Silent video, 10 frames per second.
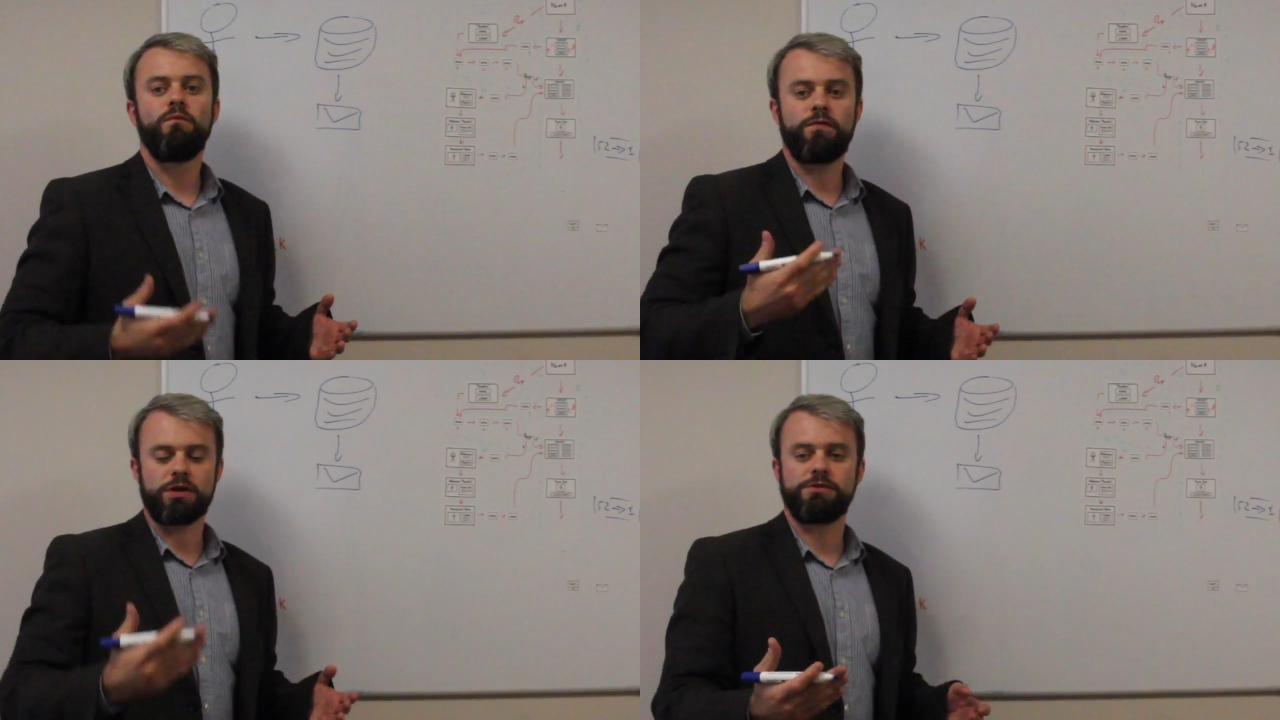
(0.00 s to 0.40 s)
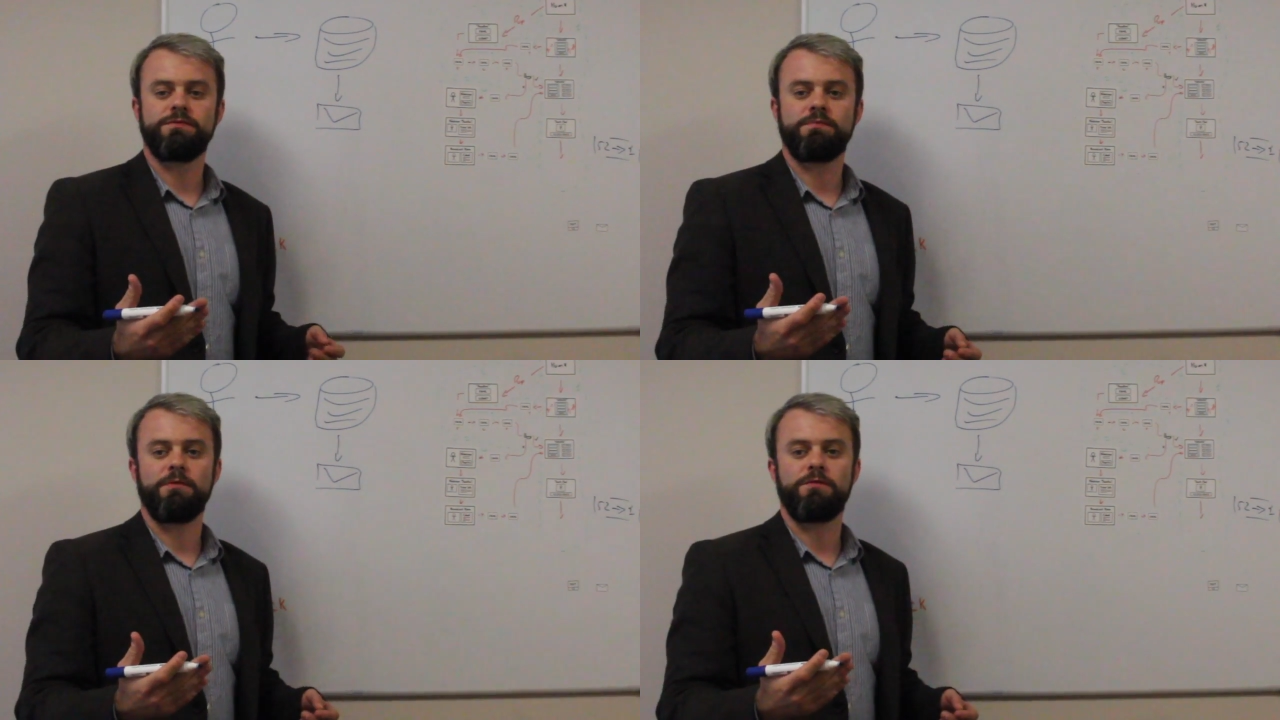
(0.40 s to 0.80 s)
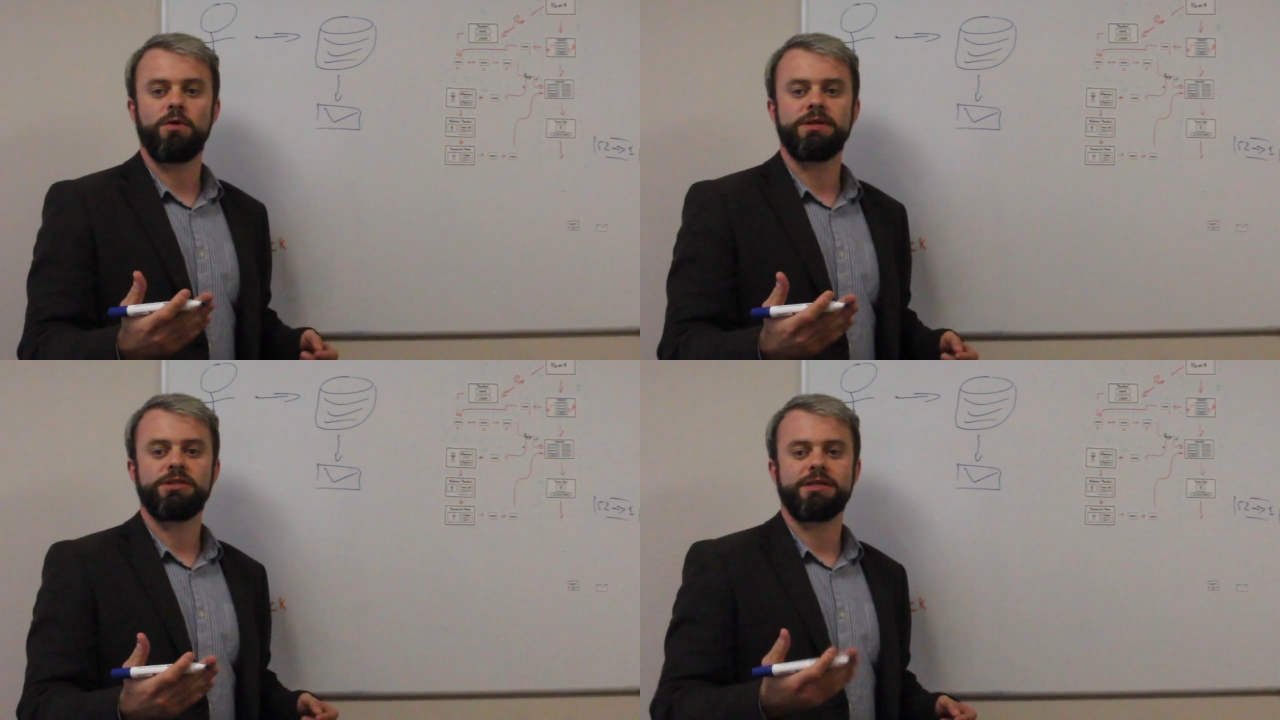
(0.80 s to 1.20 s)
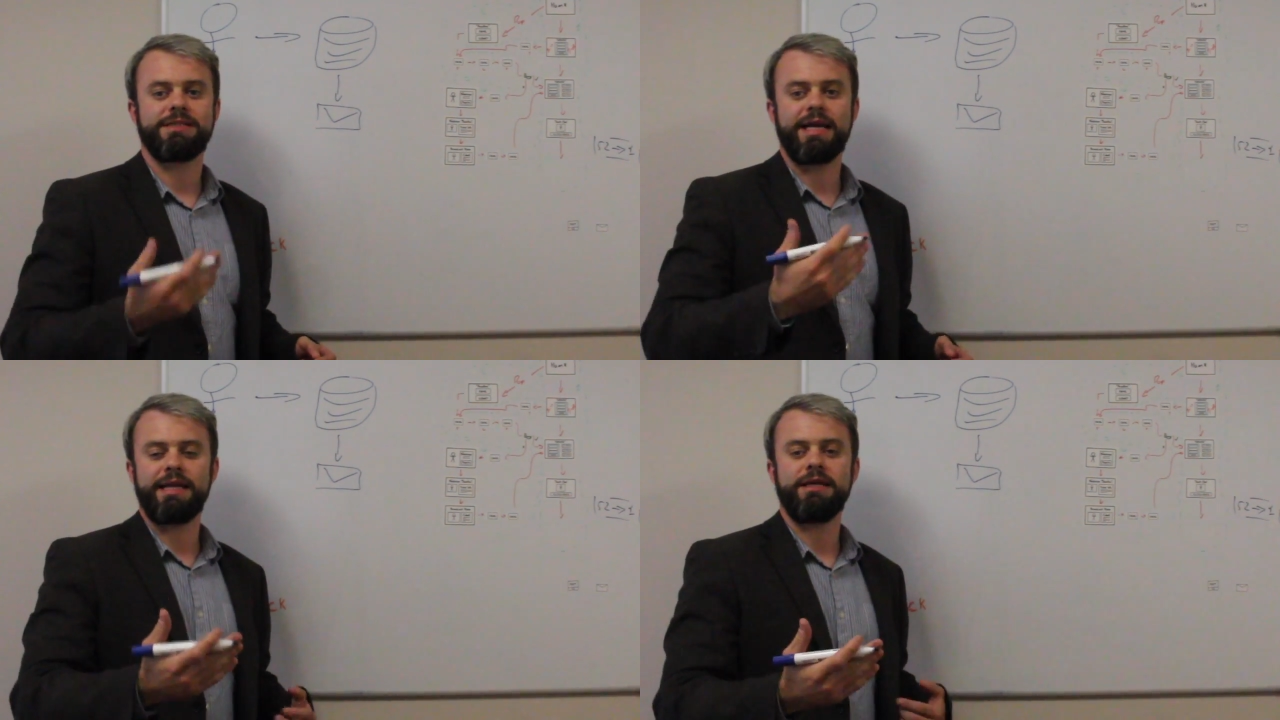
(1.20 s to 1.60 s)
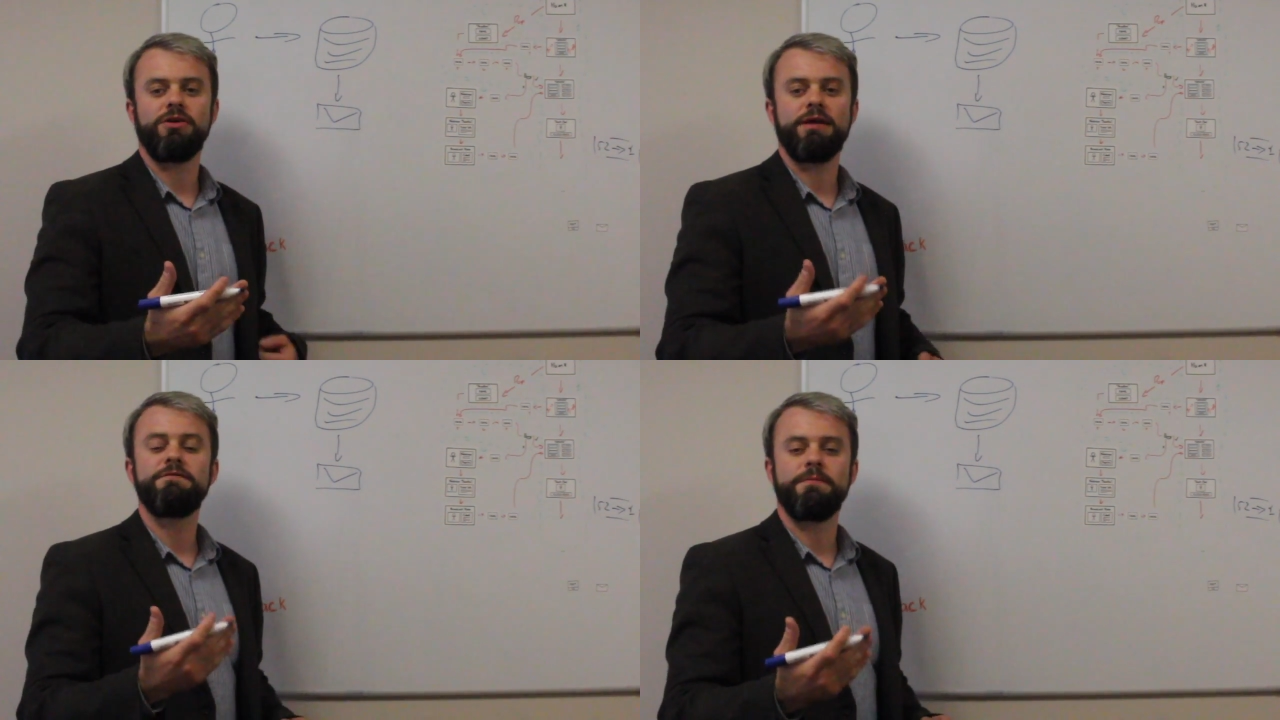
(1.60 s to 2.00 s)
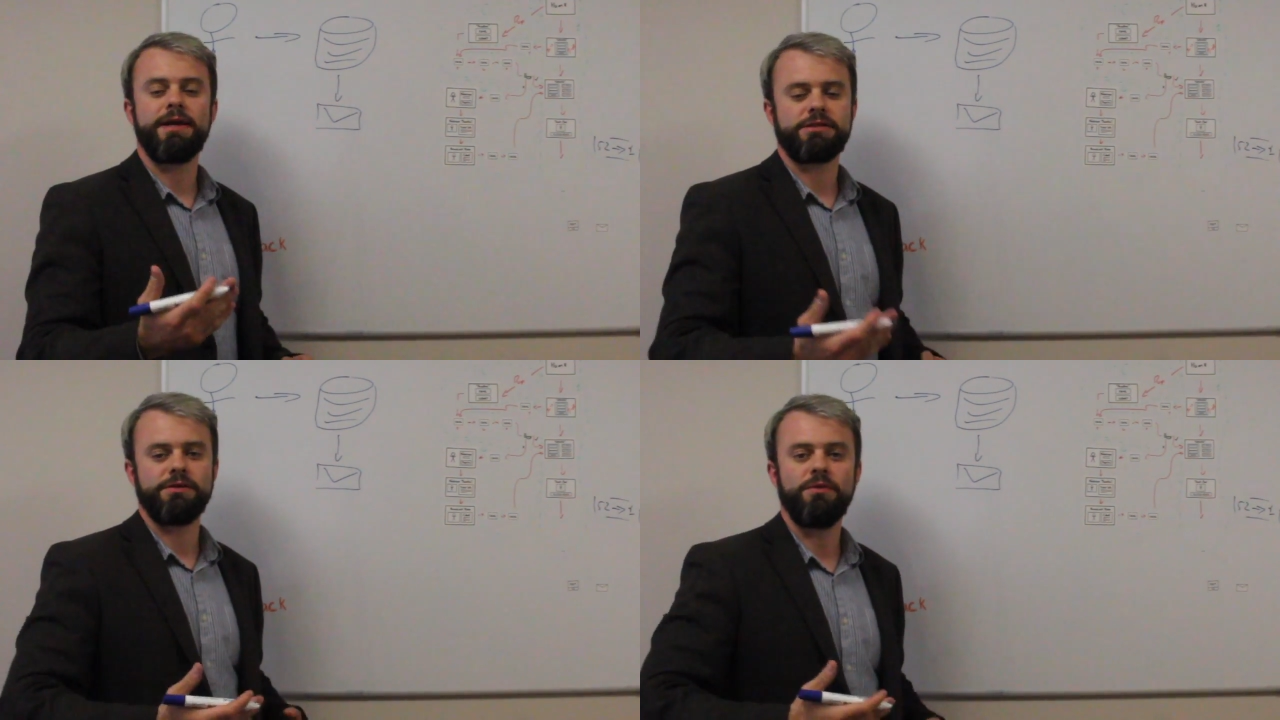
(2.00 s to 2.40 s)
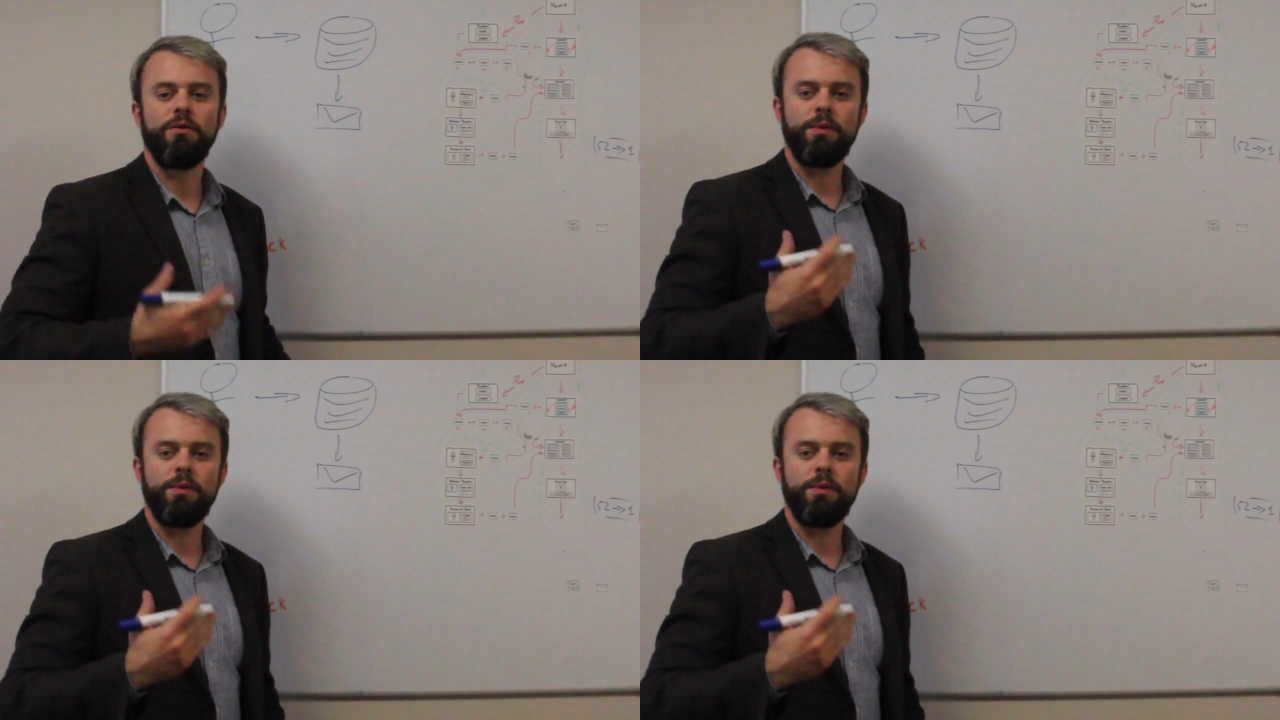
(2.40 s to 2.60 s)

First, before we start sending you information,